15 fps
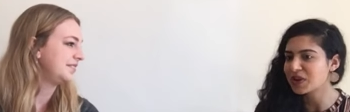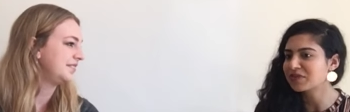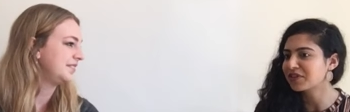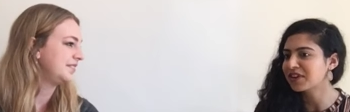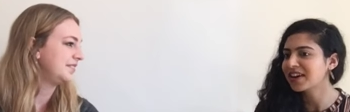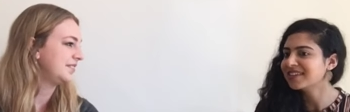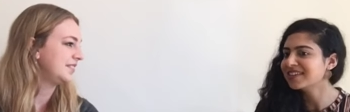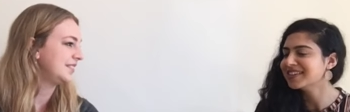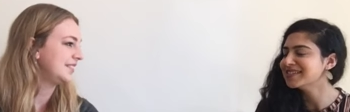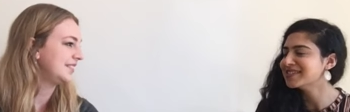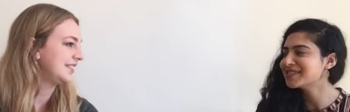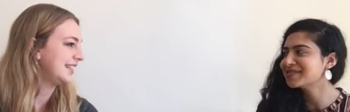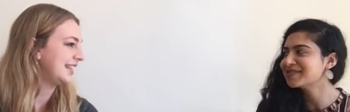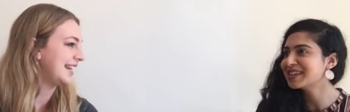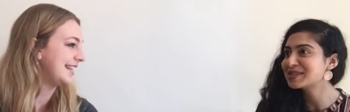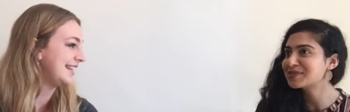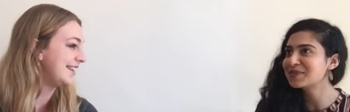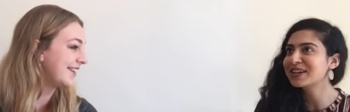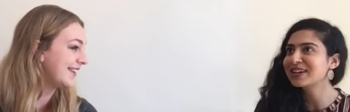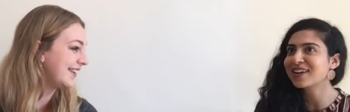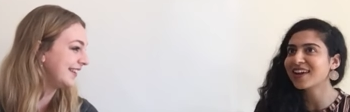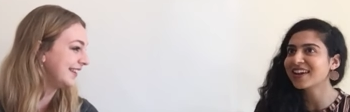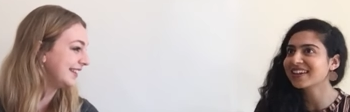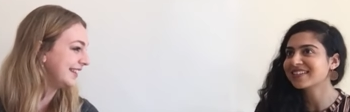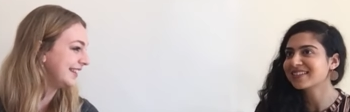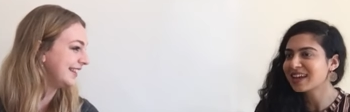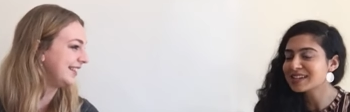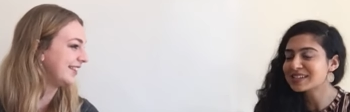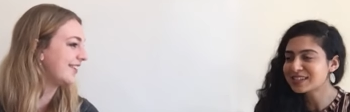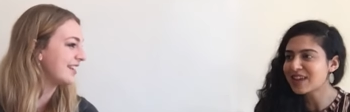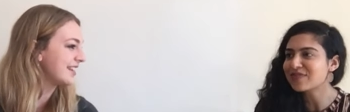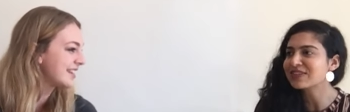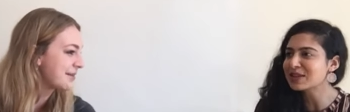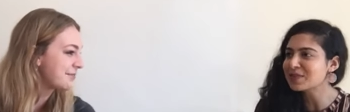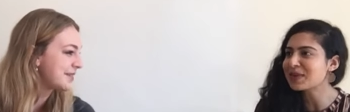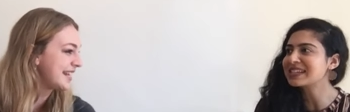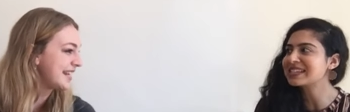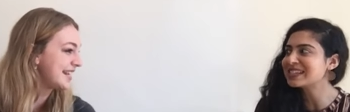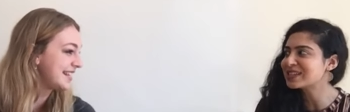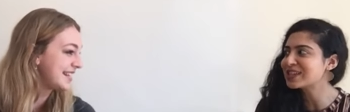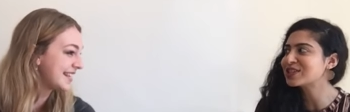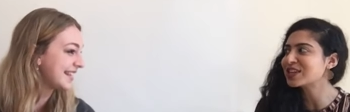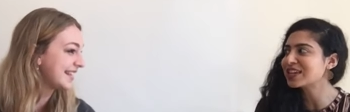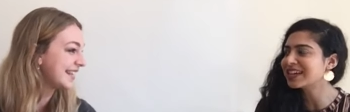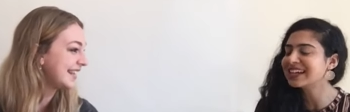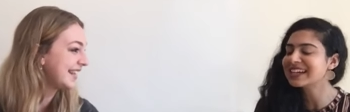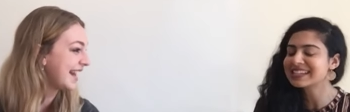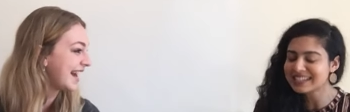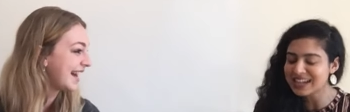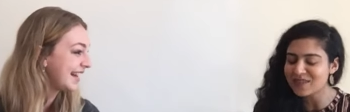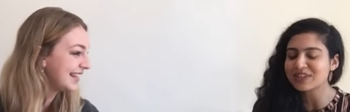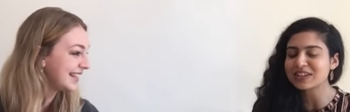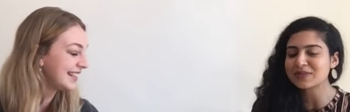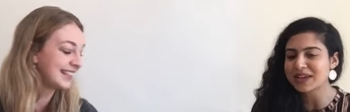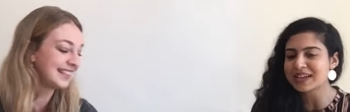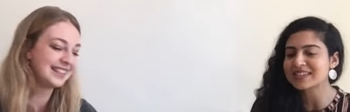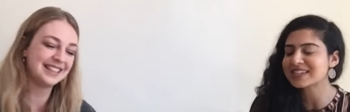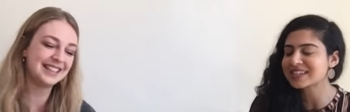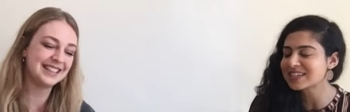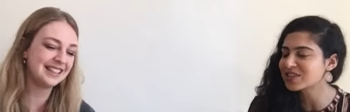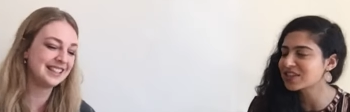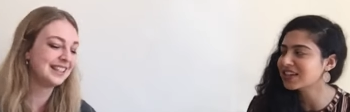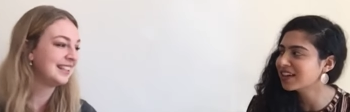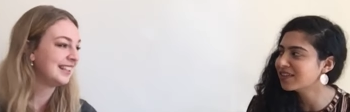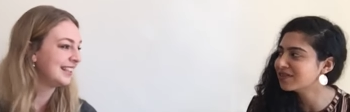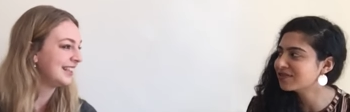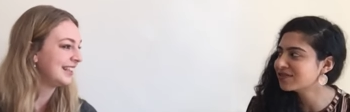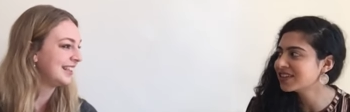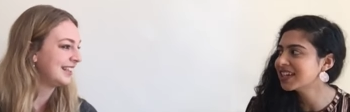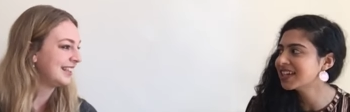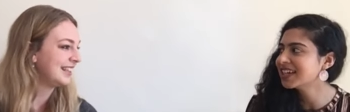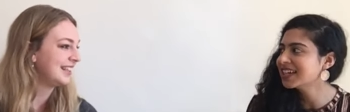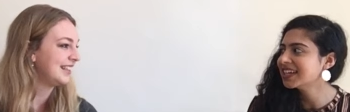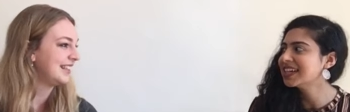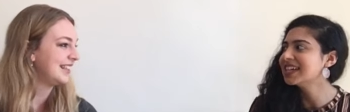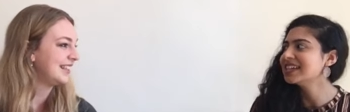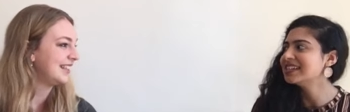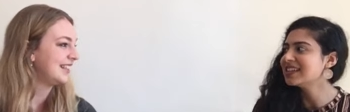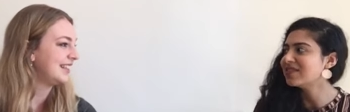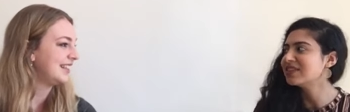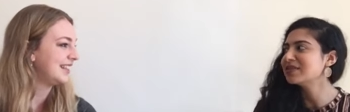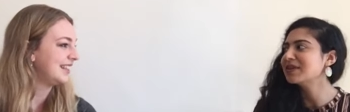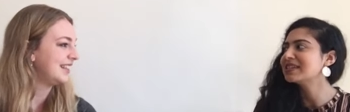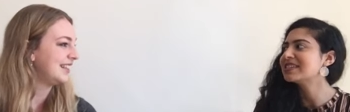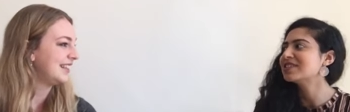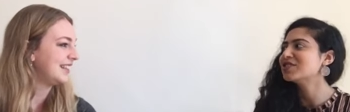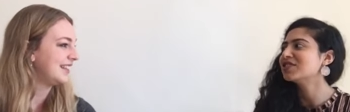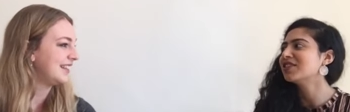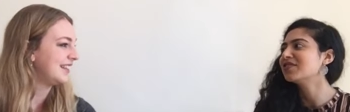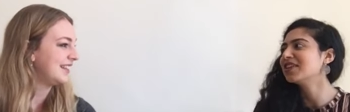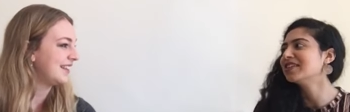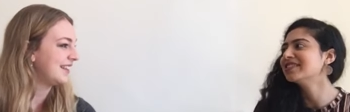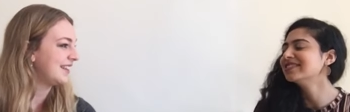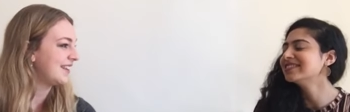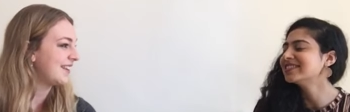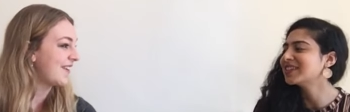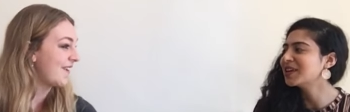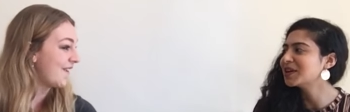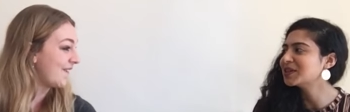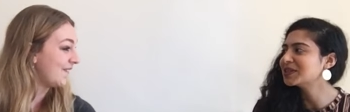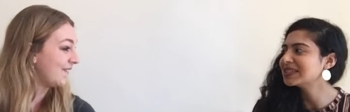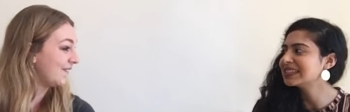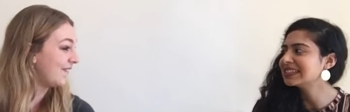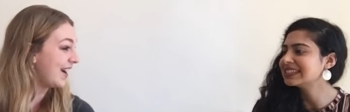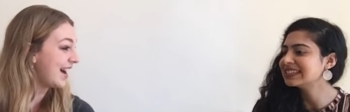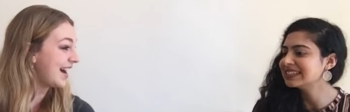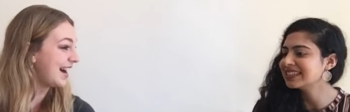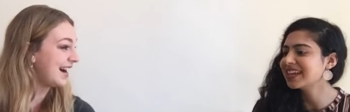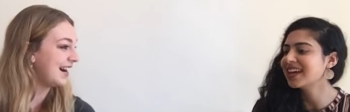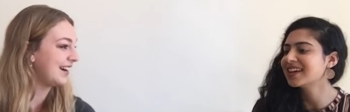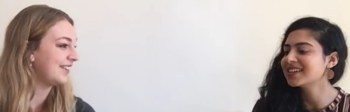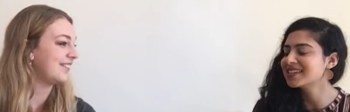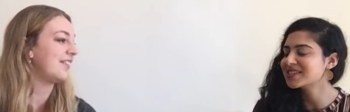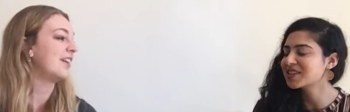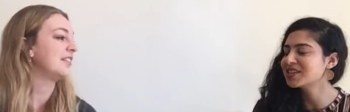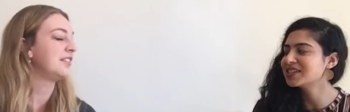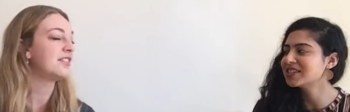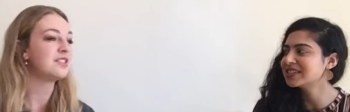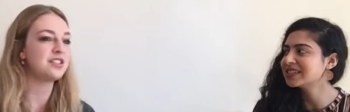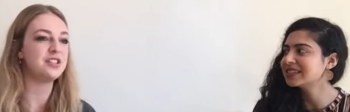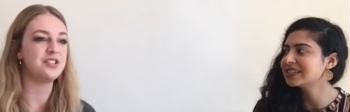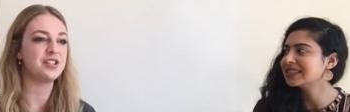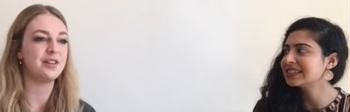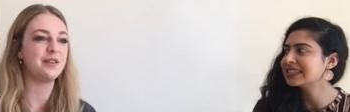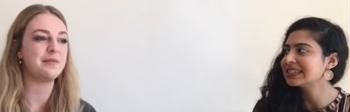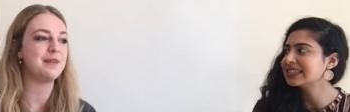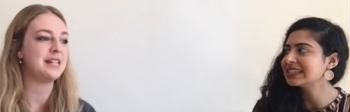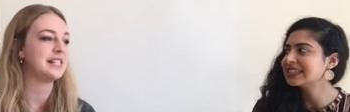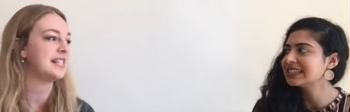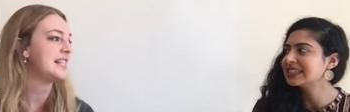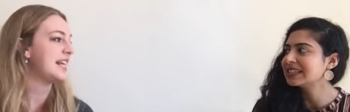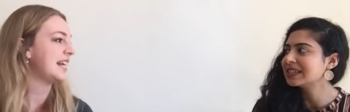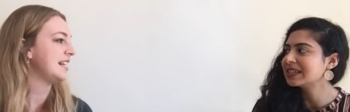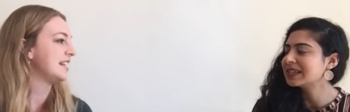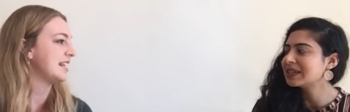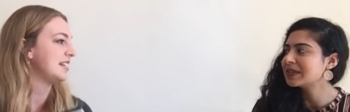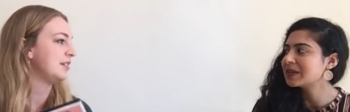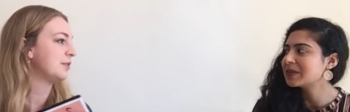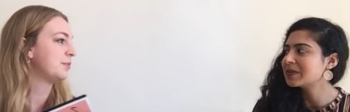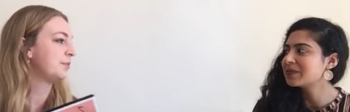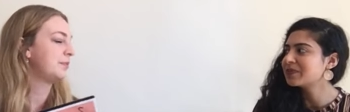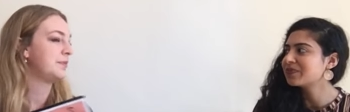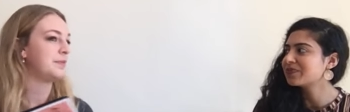Speaker 1: went for it and it's been like it's definitely the best decision. It's yeah? definitely the best decision I've definitely the best decision I've
Speaker 2: done. So Wow. Yeah, well you've got to do so many amazing things and your